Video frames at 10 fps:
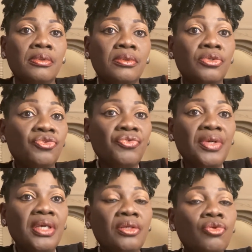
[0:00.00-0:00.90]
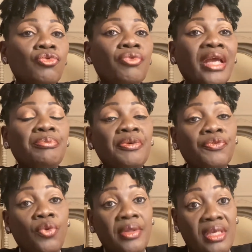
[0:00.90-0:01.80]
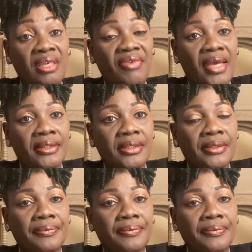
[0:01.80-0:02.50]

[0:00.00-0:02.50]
to train right before the event.